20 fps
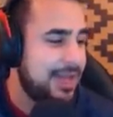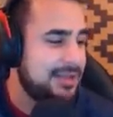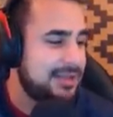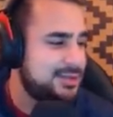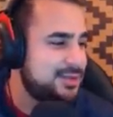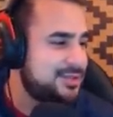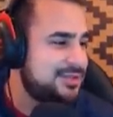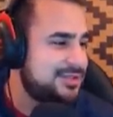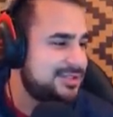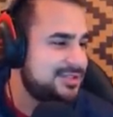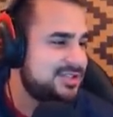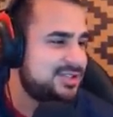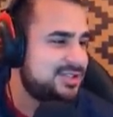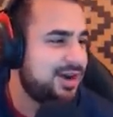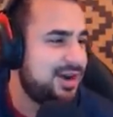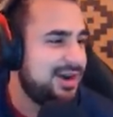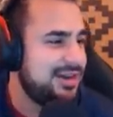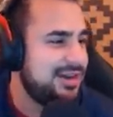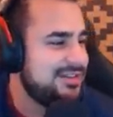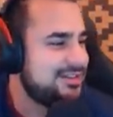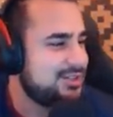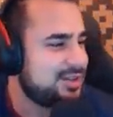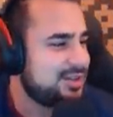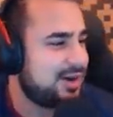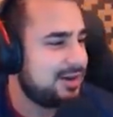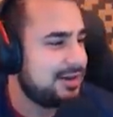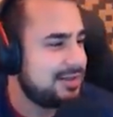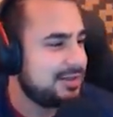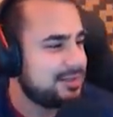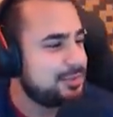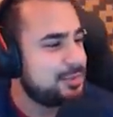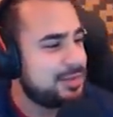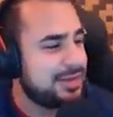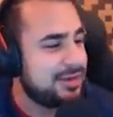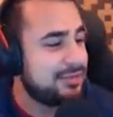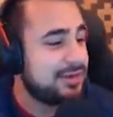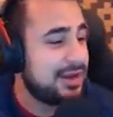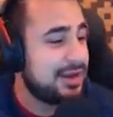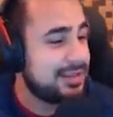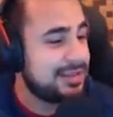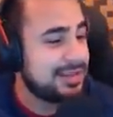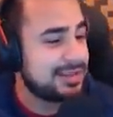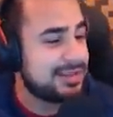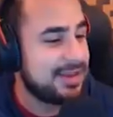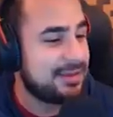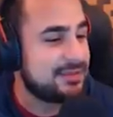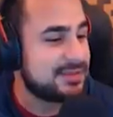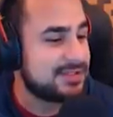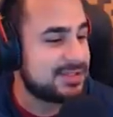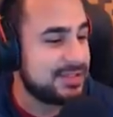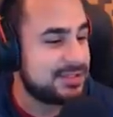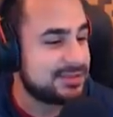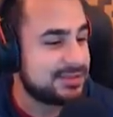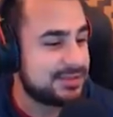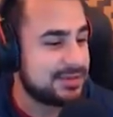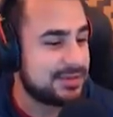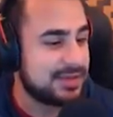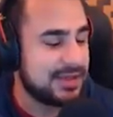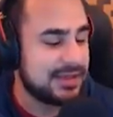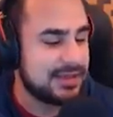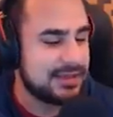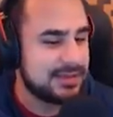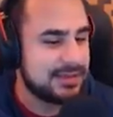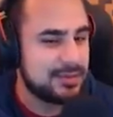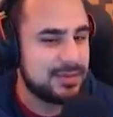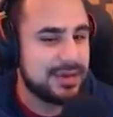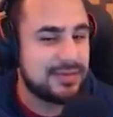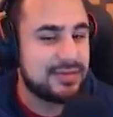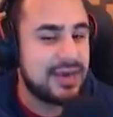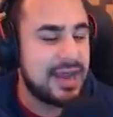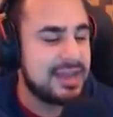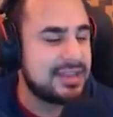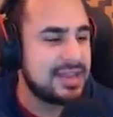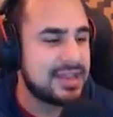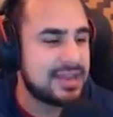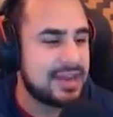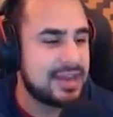Dude, sorry. We never had that conversation, okay? We never had that